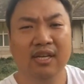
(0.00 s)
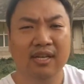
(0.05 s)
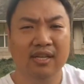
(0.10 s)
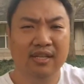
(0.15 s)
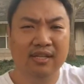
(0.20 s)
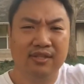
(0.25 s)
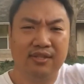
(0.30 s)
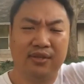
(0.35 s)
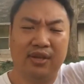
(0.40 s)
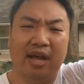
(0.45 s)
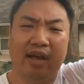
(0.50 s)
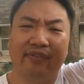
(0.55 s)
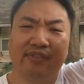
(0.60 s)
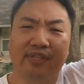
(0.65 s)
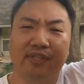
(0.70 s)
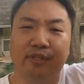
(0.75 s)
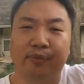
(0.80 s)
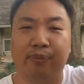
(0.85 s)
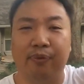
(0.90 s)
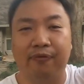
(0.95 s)
to have
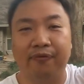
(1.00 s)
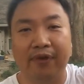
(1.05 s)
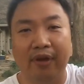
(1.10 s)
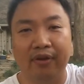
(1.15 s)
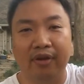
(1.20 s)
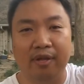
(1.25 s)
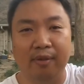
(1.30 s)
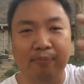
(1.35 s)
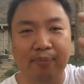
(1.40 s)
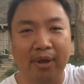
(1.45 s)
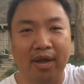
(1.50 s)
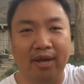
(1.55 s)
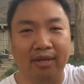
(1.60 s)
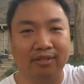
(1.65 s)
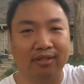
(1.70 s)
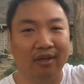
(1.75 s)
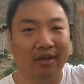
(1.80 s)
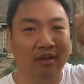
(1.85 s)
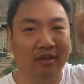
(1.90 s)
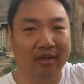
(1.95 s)
such a profound
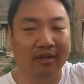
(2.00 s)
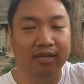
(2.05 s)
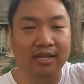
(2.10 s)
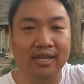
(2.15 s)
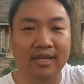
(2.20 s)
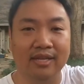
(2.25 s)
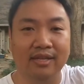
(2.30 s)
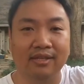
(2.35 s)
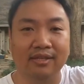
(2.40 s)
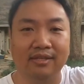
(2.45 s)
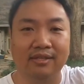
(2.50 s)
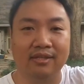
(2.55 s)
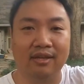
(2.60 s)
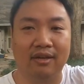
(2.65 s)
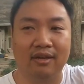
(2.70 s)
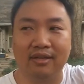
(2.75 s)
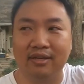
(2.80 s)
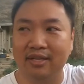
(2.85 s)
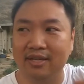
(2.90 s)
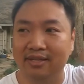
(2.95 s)
impact on his
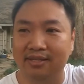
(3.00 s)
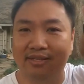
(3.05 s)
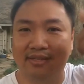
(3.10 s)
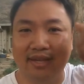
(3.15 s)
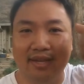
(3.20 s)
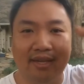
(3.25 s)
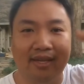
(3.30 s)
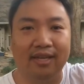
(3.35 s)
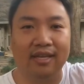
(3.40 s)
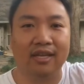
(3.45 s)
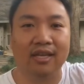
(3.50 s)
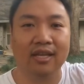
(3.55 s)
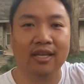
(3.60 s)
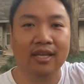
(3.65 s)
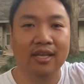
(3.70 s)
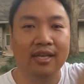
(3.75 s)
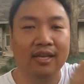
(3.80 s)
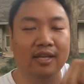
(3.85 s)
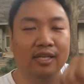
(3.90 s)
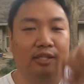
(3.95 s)
psyche.
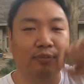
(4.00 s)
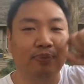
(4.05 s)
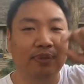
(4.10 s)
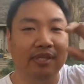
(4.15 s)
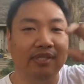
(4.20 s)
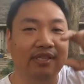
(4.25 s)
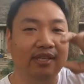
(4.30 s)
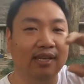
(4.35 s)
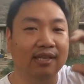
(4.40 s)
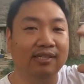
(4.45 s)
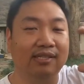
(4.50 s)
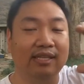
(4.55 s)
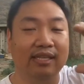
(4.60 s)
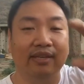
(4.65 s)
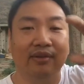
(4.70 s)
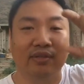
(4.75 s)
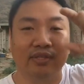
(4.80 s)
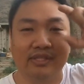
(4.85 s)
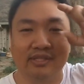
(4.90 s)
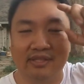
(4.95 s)
His
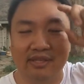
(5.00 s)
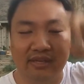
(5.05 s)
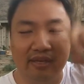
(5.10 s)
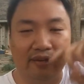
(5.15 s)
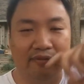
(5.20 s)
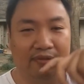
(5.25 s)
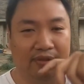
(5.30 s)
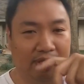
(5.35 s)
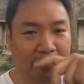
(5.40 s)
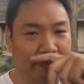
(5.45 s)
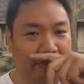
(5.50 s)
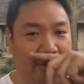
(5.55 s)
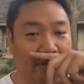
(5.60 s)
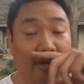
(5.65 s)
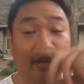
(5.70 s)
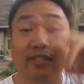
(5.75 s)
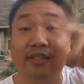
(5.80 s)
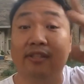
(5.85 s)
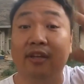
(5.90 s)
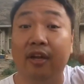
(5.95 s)
PTSD is significantly better.
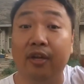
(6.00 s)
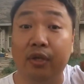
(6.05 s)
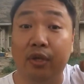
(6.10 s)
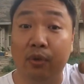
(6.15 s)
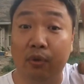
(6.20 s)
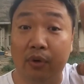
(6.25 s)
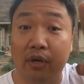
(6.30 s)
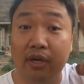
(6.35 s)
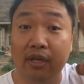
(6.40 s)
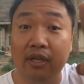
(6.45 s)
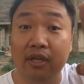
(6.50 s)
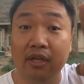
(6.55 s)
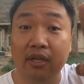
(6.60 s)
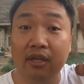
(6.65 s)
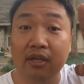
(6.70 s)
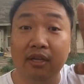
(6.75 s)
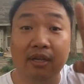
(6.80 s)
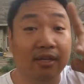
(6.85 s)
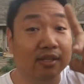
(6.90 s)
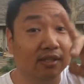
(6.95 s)
It's not cured.
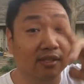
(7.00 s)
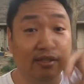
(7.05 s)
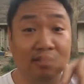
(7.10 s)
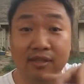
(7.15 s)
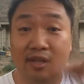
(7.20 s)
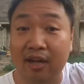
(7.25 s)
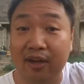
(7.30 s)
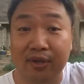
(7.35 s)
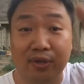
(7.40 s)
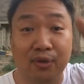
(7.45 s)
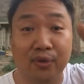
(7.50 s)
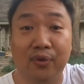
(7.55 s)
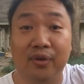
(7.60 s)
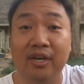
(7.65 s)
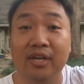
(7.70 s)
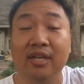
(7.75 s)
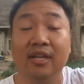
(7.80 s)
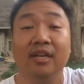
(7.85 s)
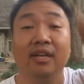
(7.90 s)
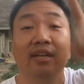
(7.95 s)
It is not
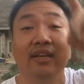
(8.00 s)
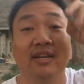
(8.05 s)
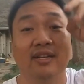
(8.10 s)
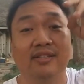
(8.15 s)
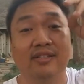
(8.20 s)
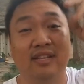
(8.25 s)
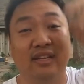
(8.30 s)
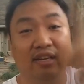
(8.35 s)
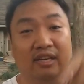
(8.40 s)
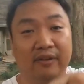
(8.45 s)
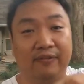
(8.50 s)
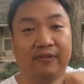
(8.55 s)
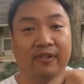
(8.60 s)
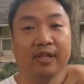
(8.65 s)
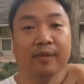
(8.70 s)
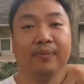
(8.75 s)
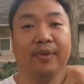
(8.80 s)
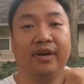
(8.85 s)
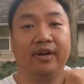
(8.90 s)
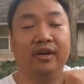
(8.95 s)
cured. It is significantly
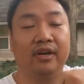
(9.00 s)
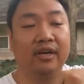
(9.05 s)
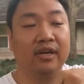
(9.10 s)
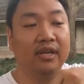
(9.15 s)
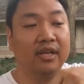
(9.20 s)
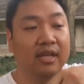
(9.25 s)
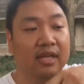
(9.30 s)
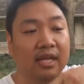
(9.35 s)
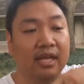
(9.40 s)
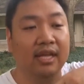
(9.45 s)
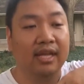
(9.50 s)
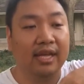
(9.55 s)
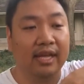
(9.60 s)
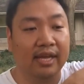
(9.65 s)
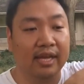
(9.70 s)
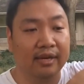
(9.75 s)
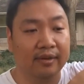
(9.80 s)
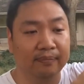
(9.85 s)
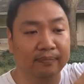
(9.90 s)
better. And